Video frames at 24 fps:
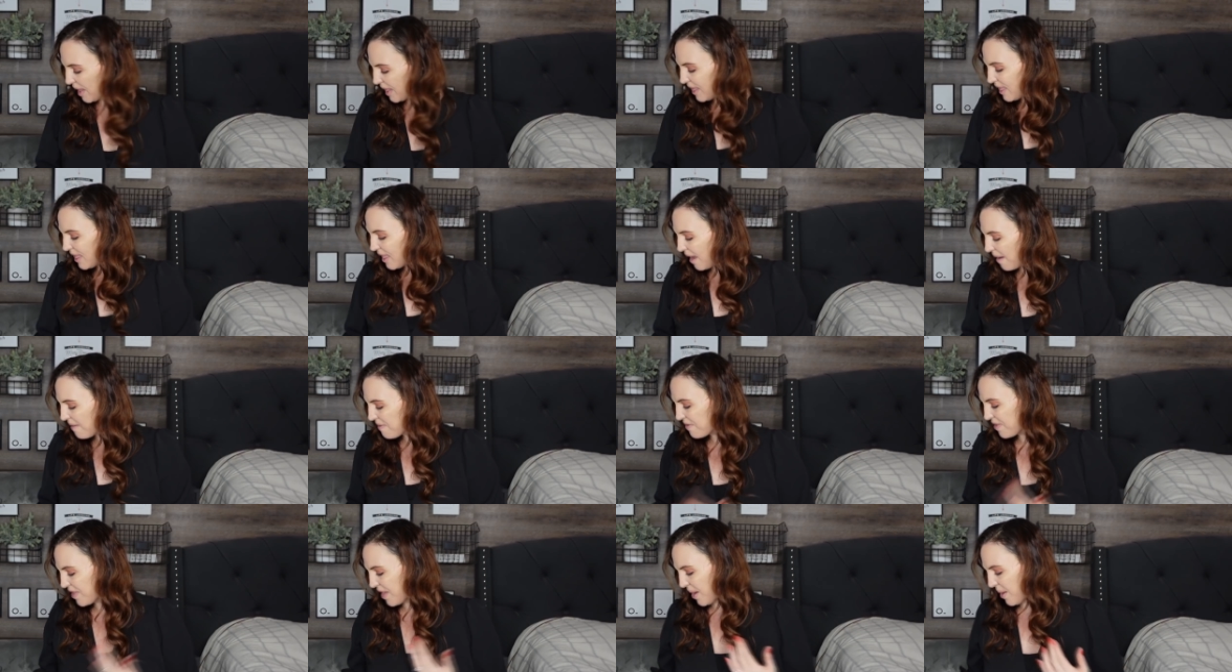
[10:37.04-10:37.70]
I
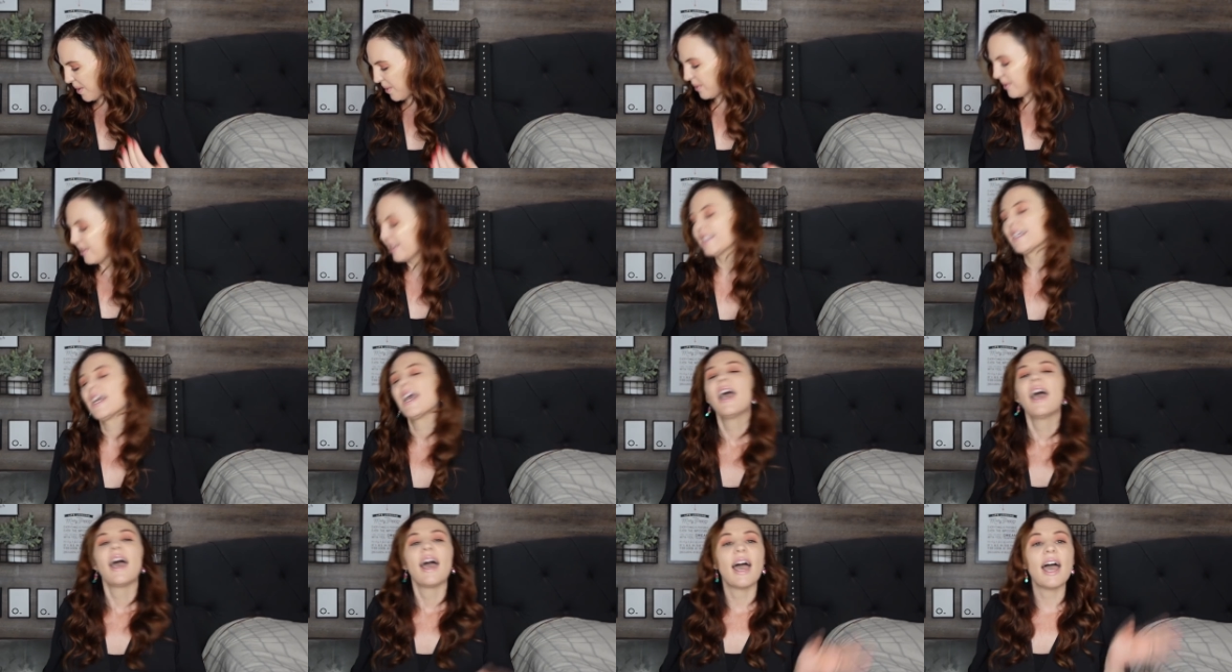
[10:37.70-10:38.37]
love those.
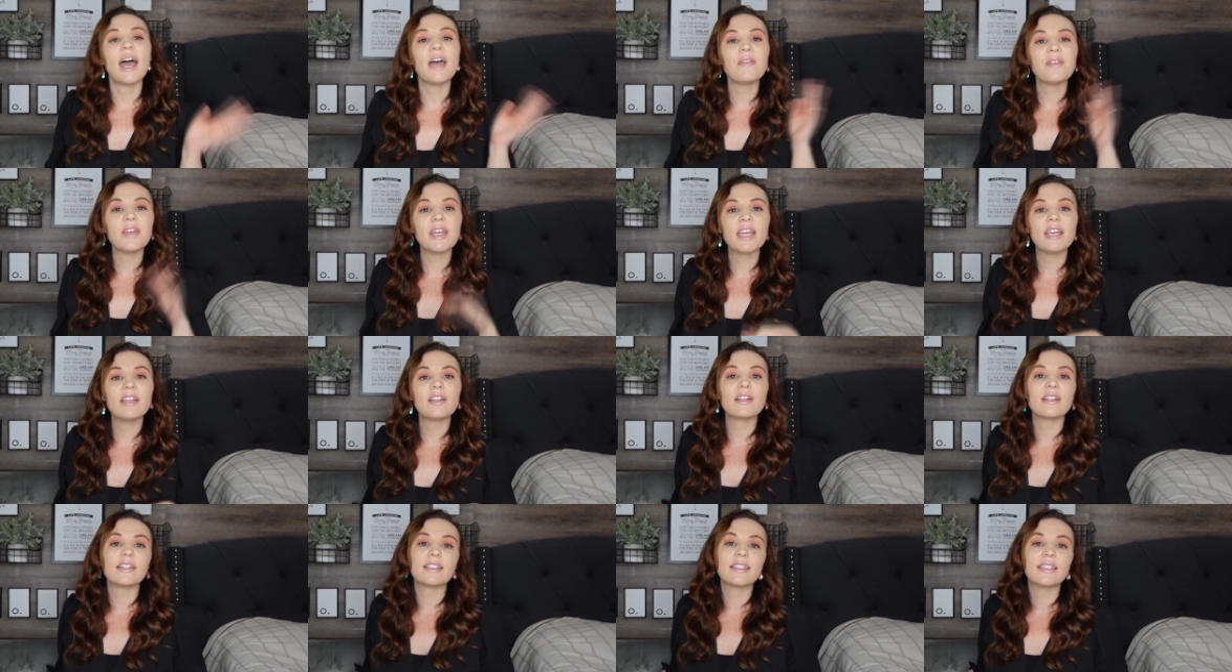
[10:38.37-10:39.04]
And
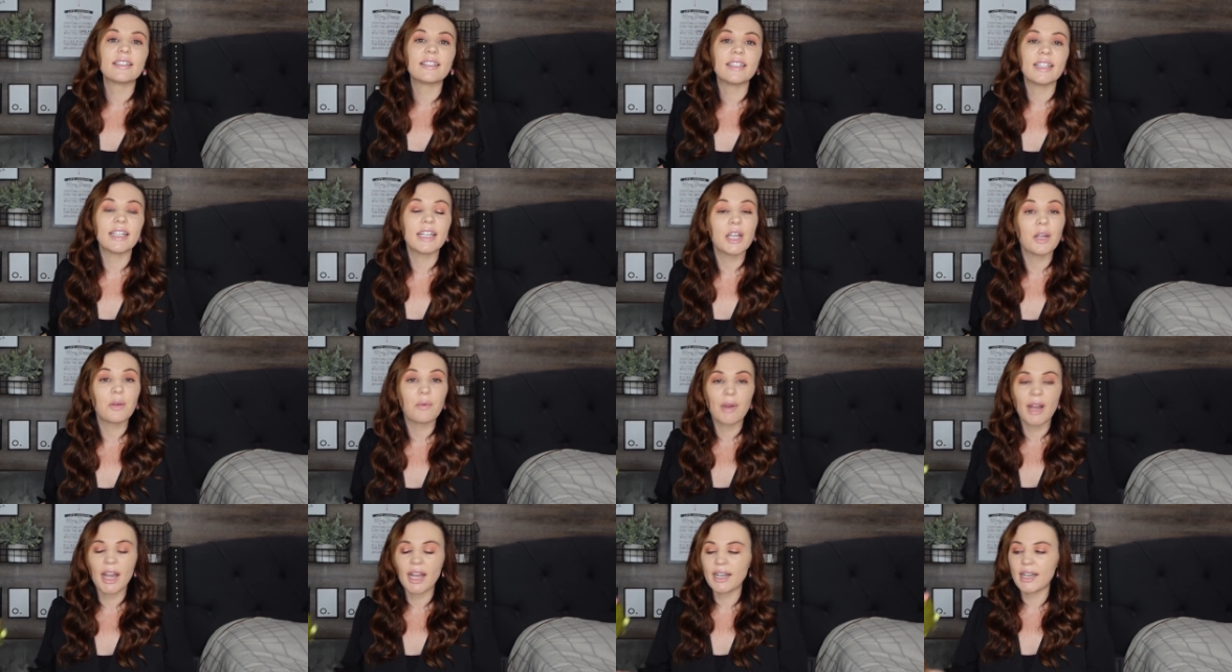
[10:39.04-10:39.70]
then sitting
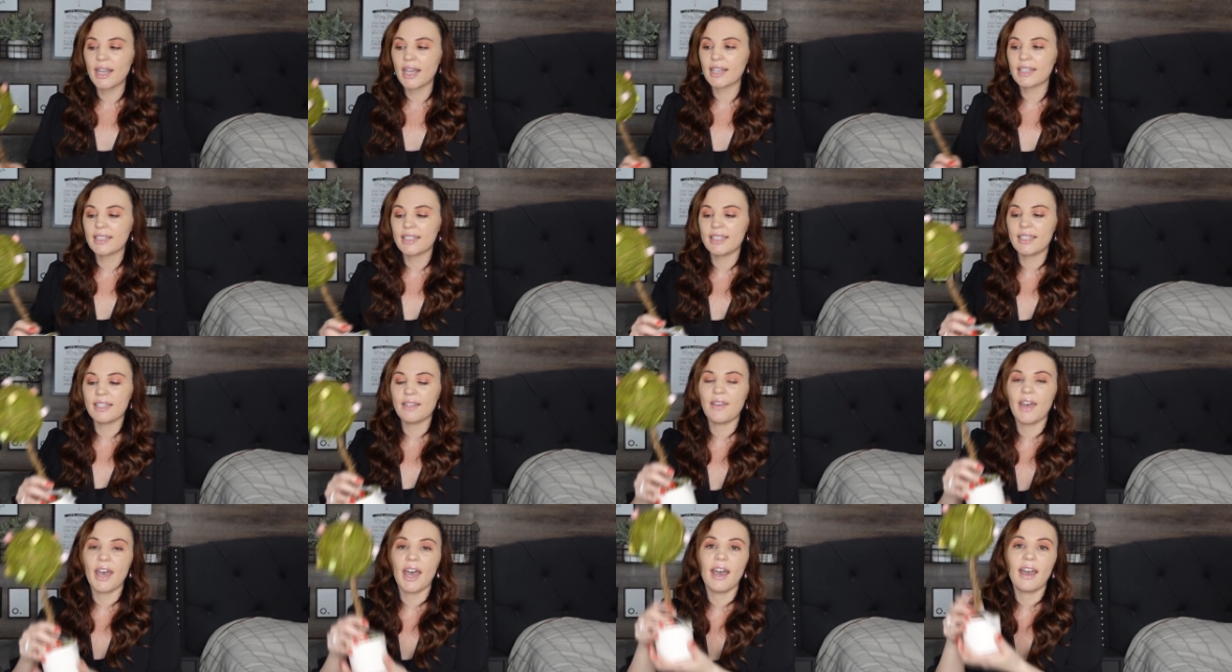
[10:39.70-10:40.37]
right next
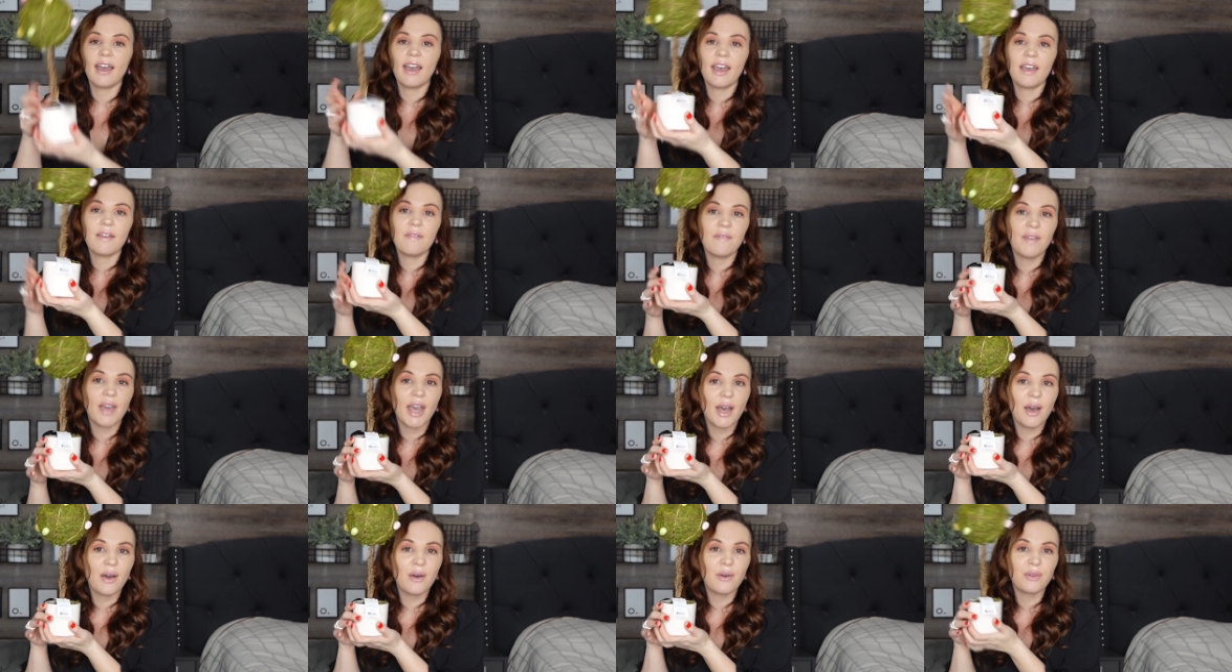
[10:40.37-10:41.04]
to that, I
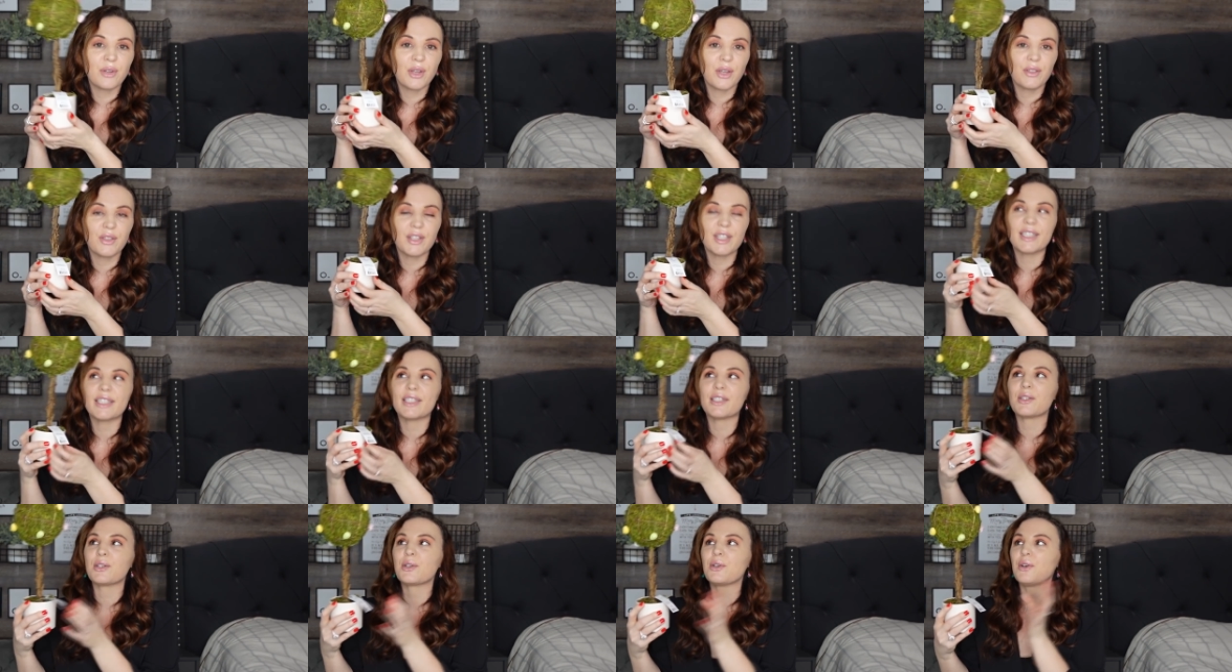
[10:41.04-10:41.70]
found
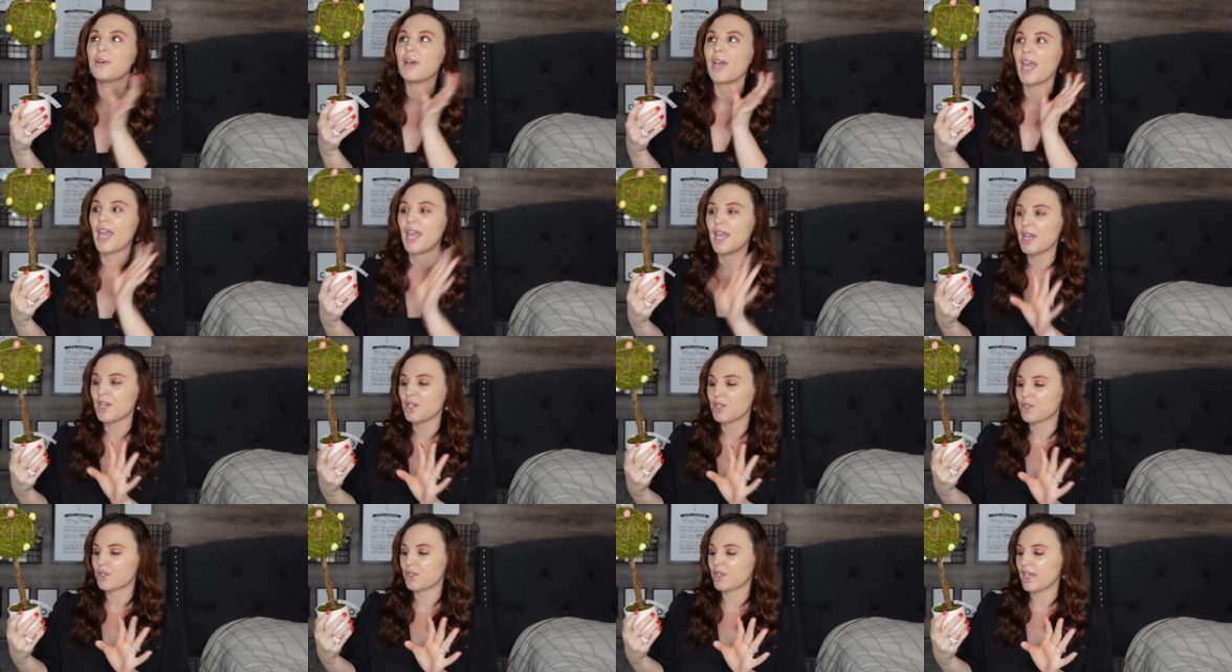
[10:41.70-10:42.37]
this little
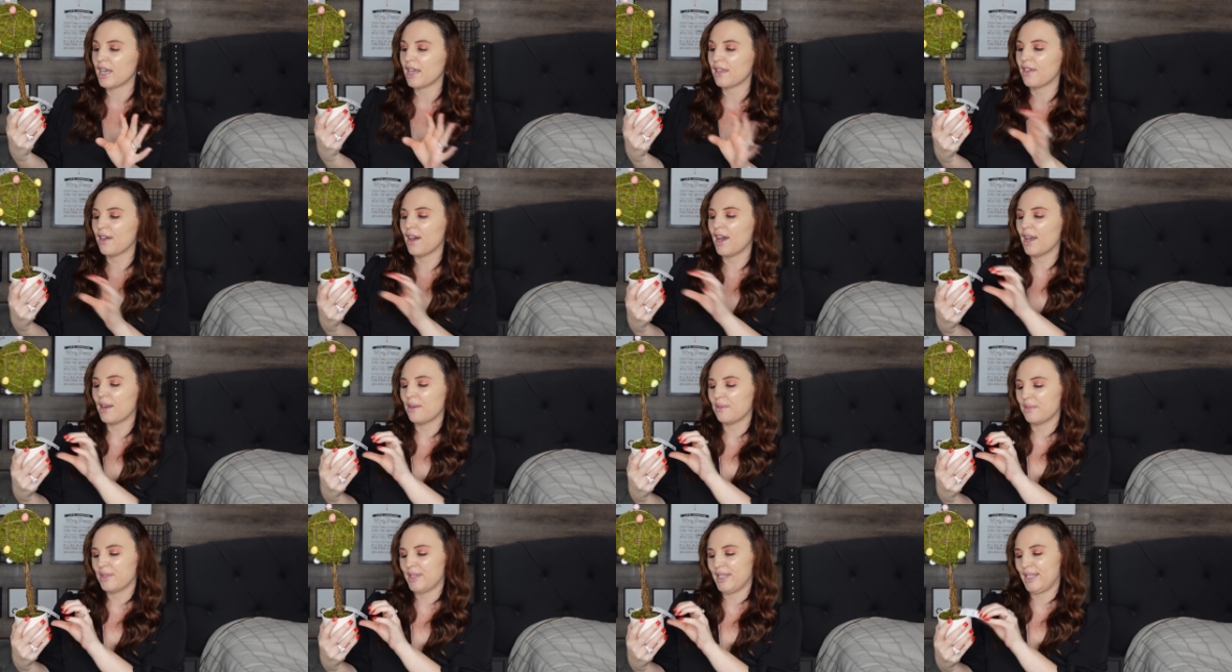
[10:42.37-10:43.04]
egg tree. I
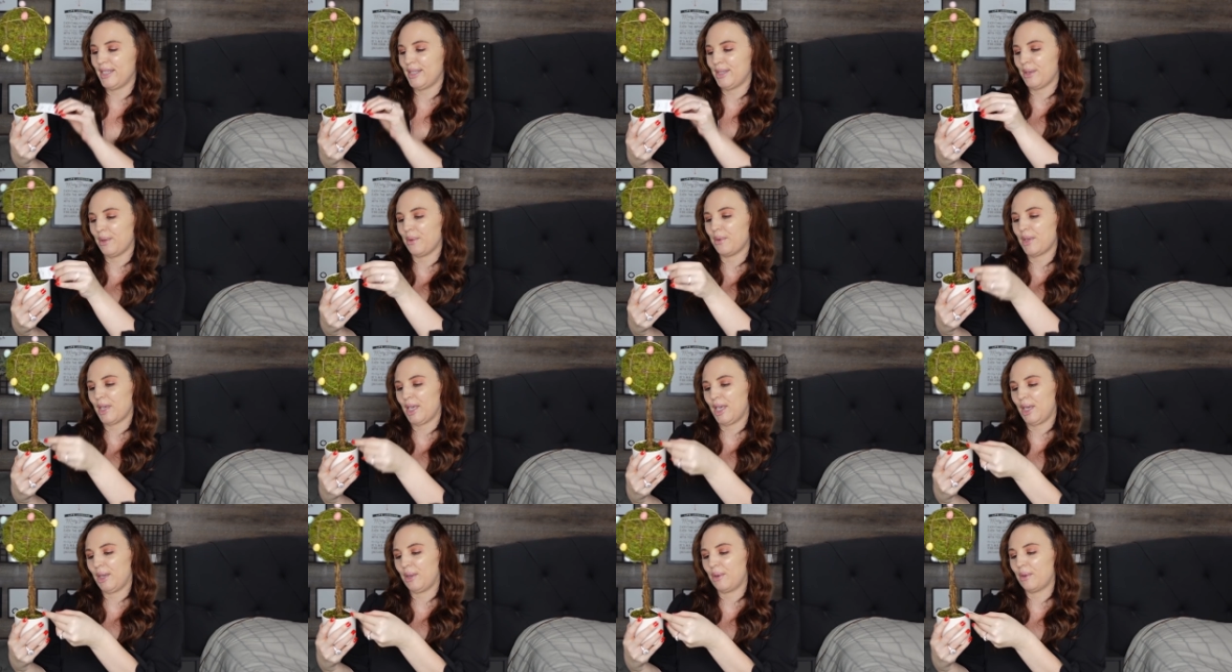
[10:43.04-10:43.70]
thought it was so
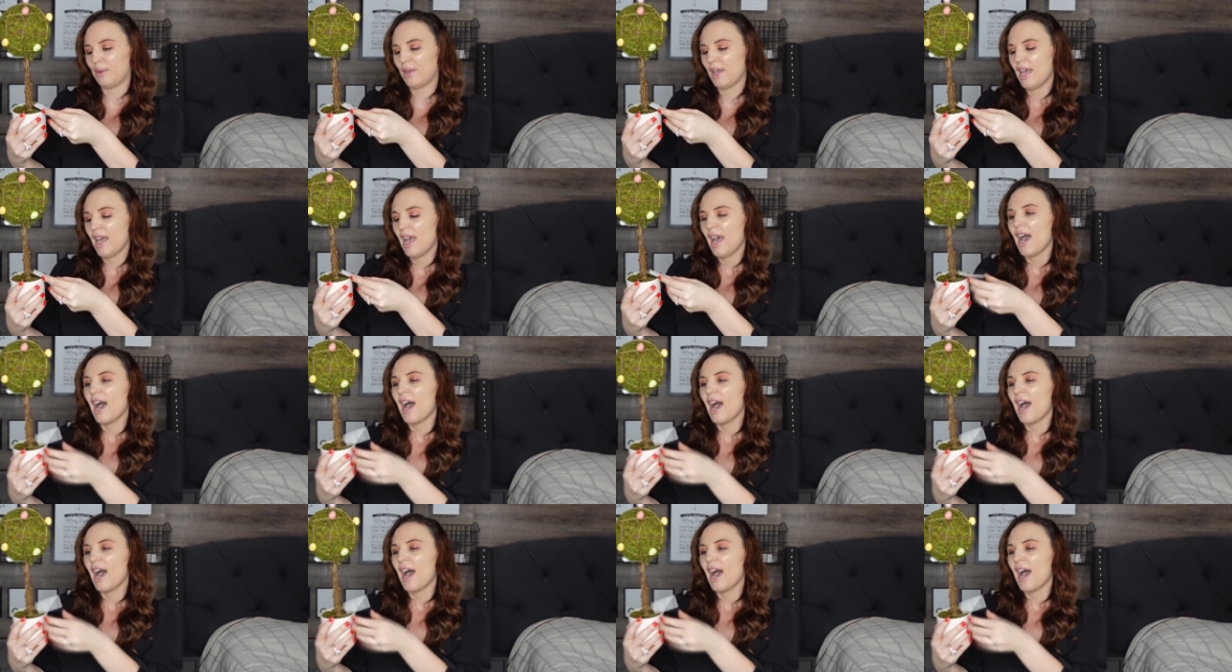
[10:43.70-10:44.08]
cute.